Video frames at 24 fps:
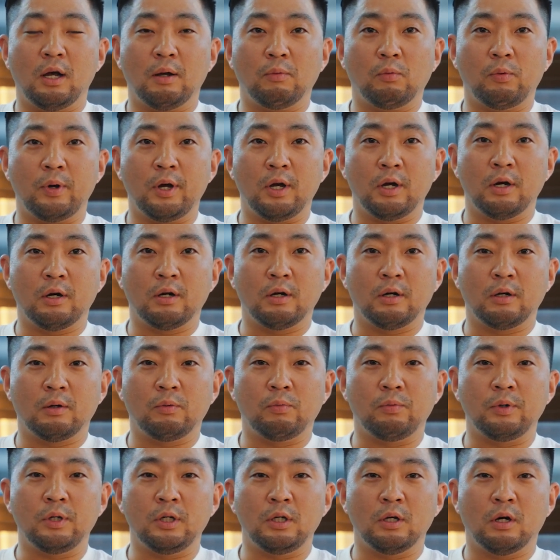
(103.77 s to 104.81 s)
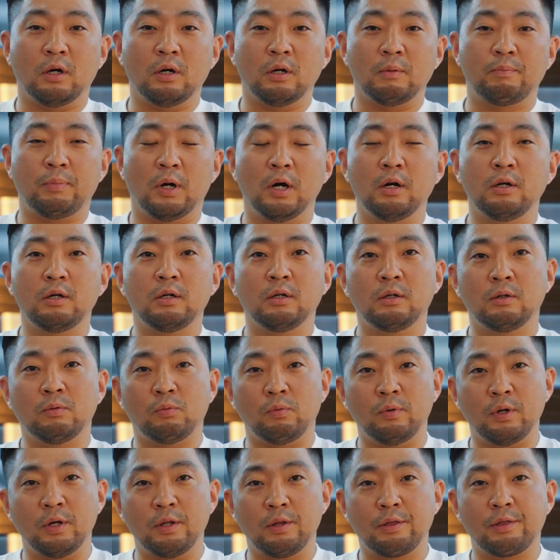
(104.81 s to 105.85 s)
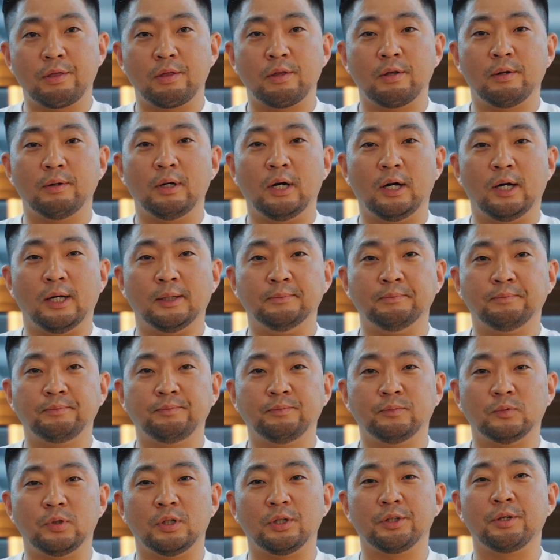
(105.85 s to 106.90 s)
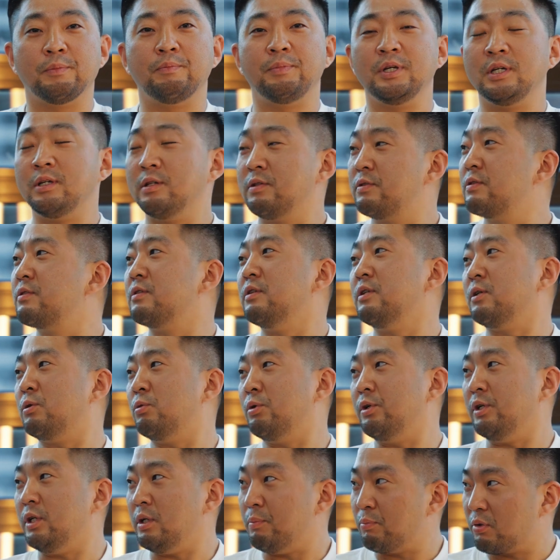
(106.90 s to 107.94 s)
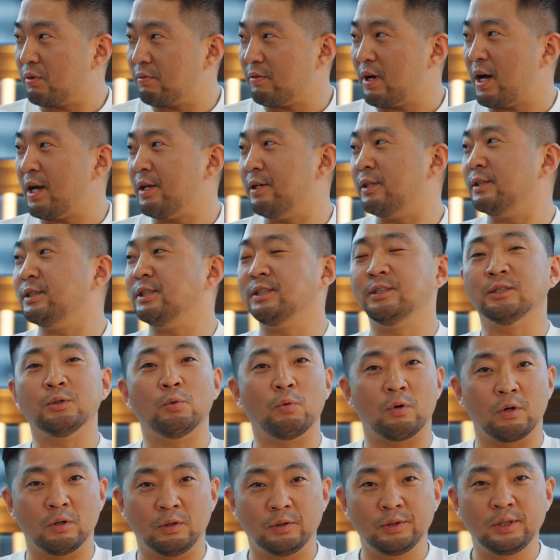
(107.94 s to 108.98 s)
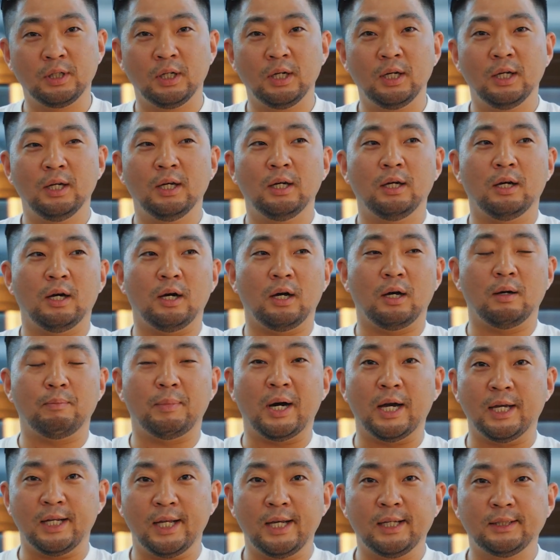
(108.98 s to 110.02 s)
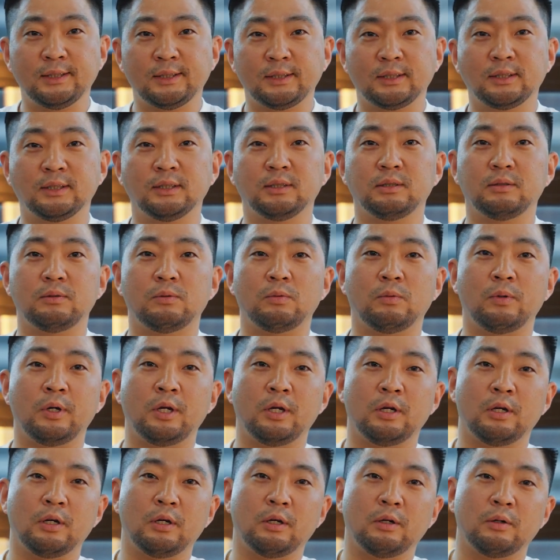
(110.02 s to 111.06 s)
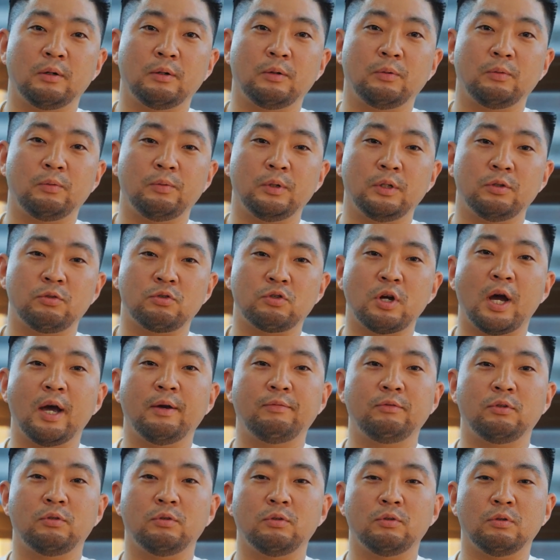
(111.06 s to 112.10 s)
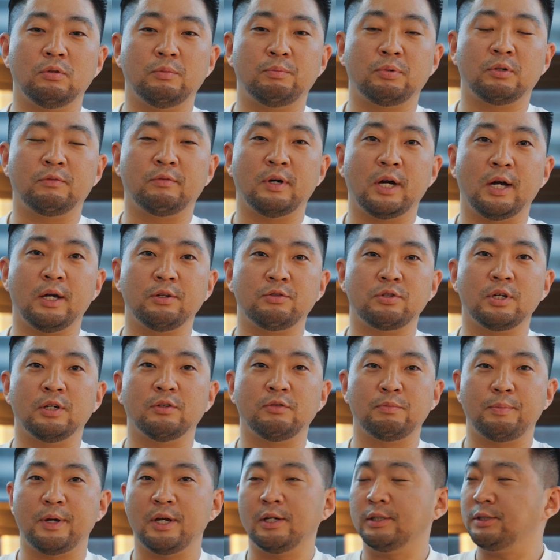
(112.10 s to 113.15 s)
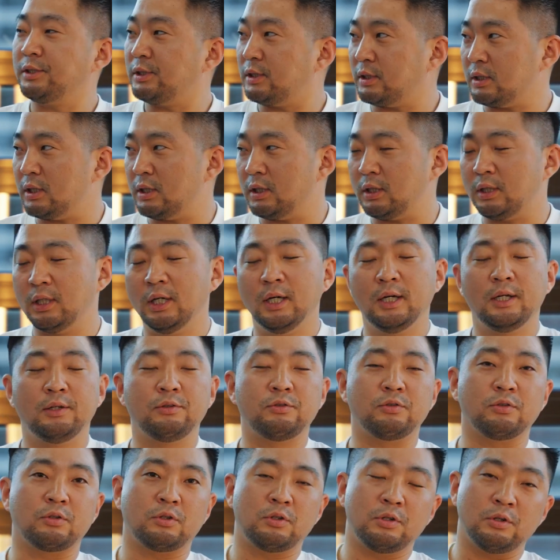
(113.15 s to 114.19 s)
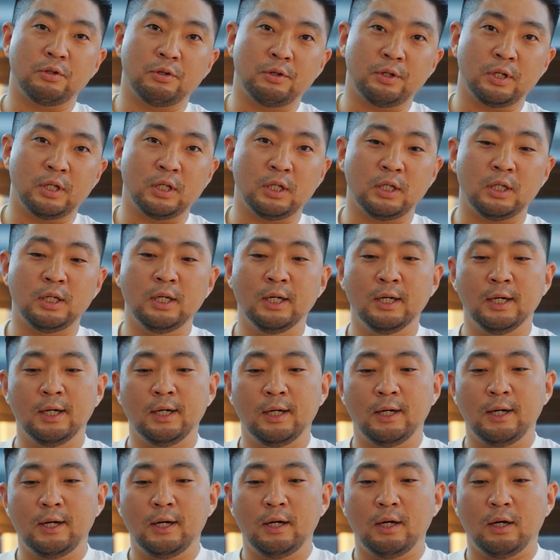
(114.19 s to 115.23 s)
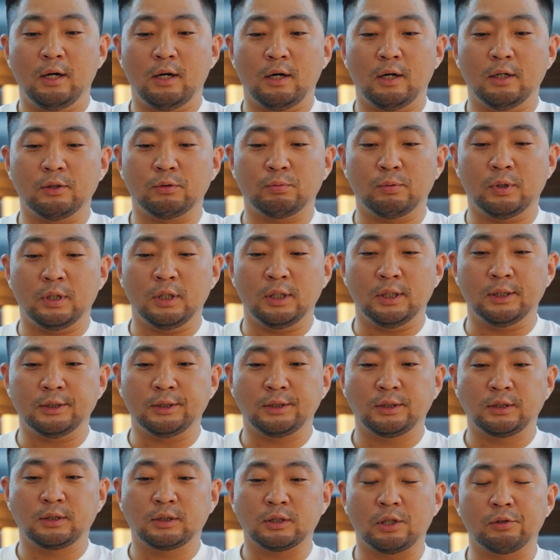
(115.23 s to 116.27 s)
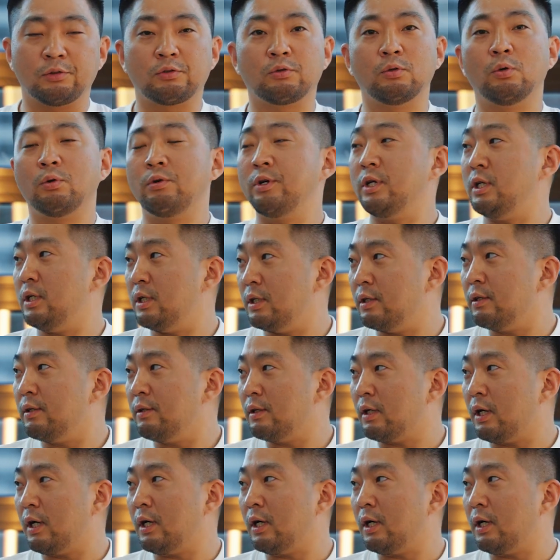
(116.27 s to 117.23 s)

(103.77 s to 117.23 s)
where we are partnered with one of the biggest liquidity providers in the world, Binance, where we strive to provide transparency, security, as well as custodian